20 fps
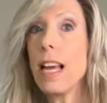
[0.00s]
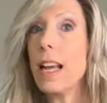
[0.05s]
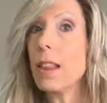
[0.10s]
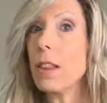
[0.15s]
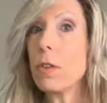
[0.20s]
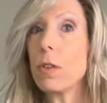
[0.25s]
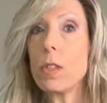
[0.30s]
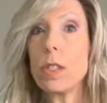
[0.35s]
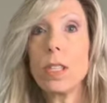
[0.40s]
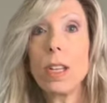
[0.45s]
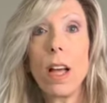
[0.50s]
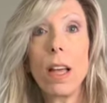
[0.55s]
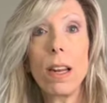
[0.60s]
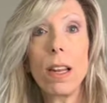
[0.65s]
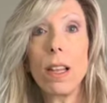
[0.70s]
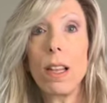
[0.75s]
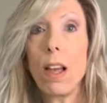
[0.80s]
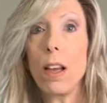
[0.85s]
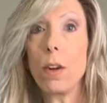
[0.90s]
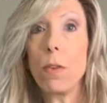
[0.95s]
there's not a
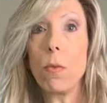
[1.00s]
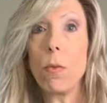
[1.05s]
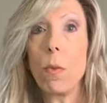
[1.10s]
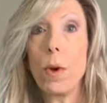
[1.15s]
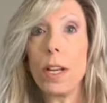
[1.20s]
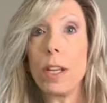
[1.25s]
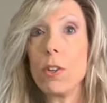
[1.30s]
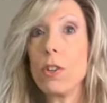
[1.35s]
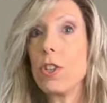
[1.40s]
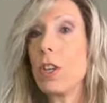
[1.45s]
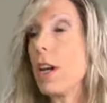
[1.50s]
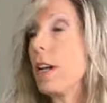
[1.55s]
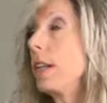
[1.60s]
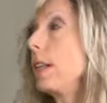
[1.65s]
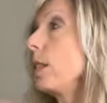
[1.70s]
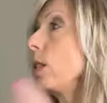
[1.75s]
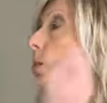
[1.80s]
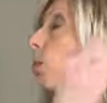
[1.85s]
lot of wig shine. It's